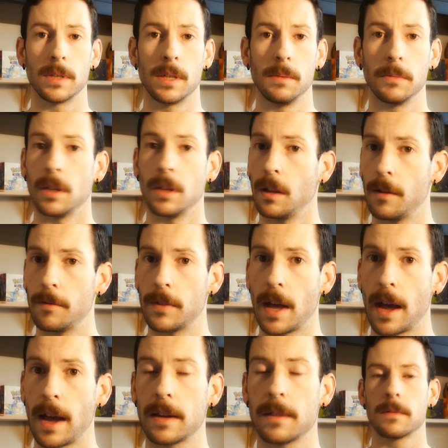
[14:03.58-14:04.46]
seem to love
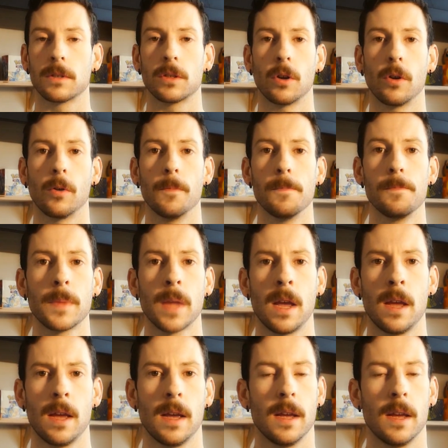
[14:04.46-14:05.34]
that. So
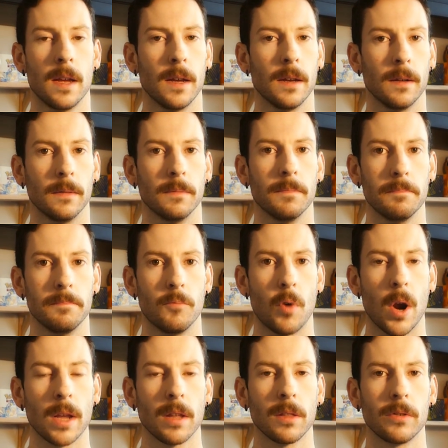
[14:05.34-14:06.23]

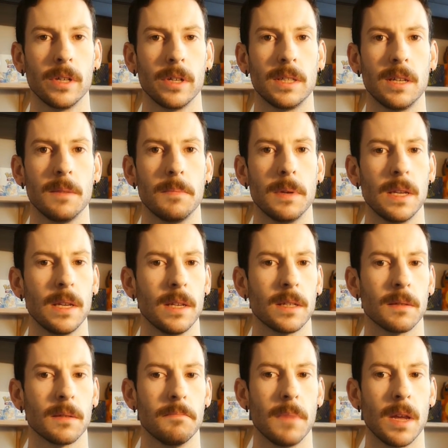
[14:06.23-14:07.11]
regular
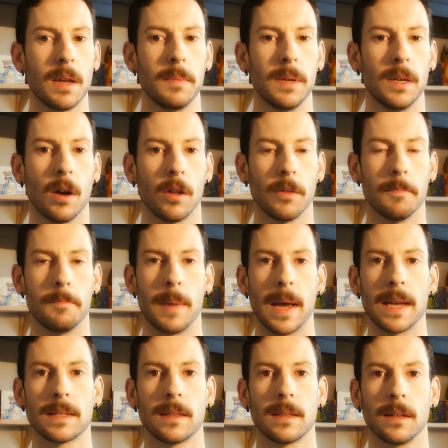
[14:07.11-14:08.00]
ETBs, maybe not the
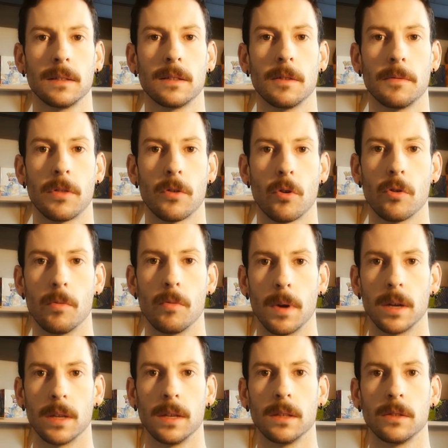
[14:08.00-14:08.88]
best thing to throw your
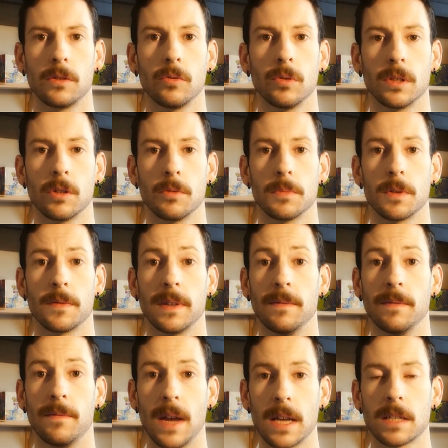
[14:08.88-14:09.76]
money into in terms of
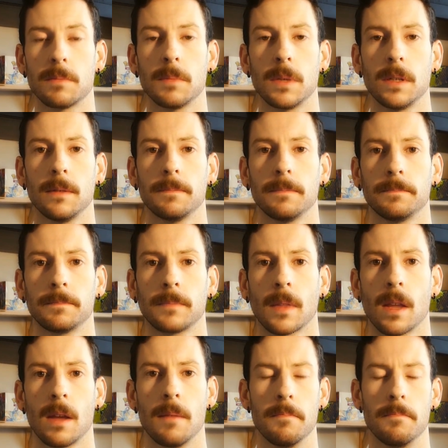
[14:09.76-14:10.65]
investment.
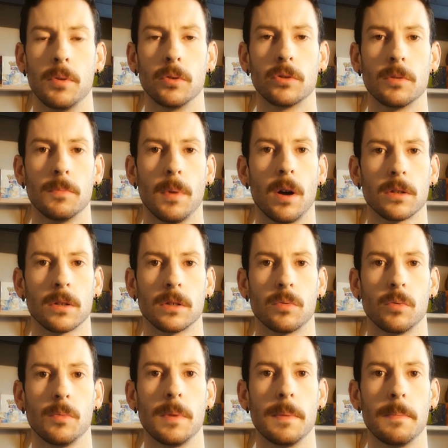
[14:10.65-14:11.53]
Booster boxes
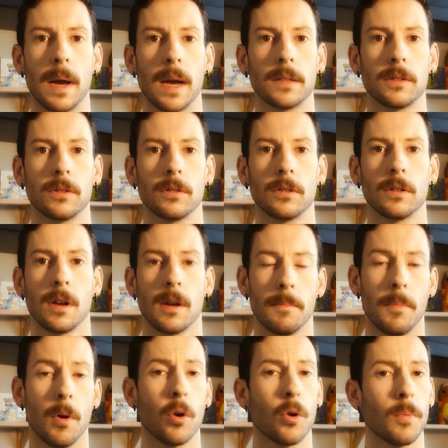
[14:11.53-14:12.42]
would be better.
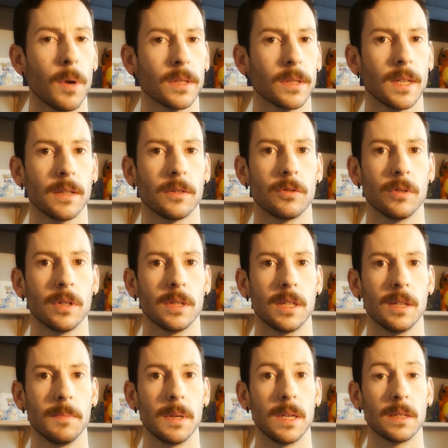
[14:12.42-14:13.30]
Pokemon Center
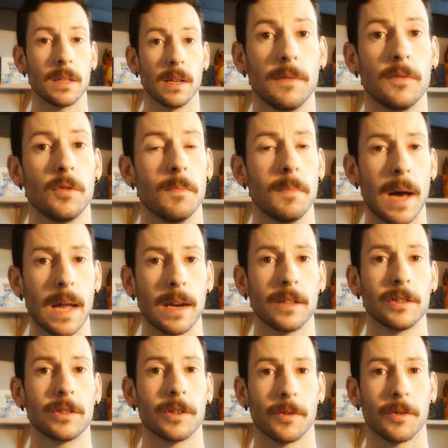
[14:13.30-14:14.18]
ETBs, if you
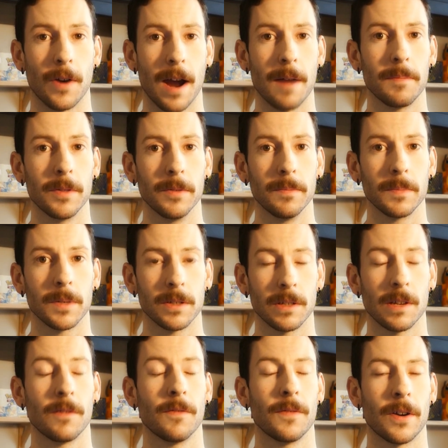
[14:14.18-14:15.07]
manage to grab them,
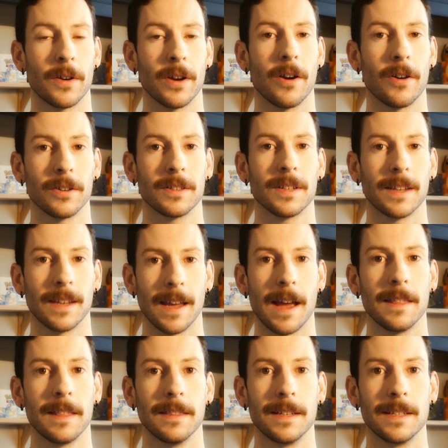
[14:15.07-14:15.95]
because they're very hard to
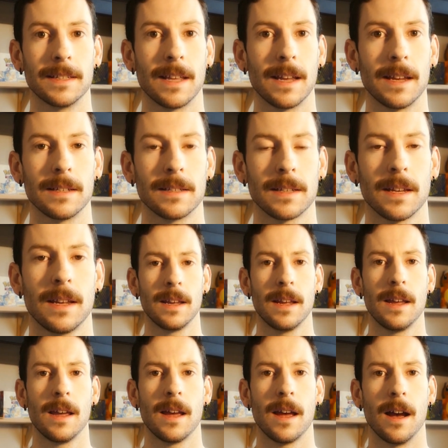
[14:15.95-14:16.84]
get these days,
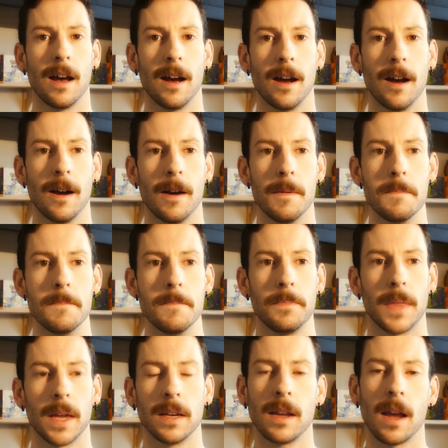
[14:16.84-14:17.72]

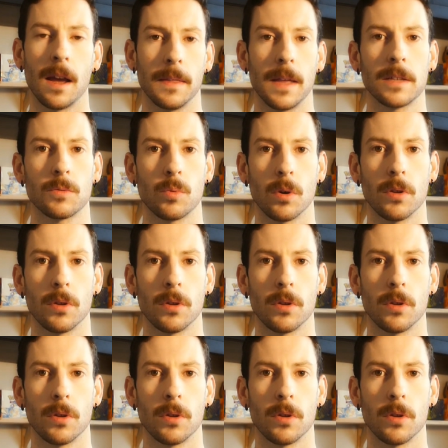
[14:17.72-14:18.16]
then yeah, that's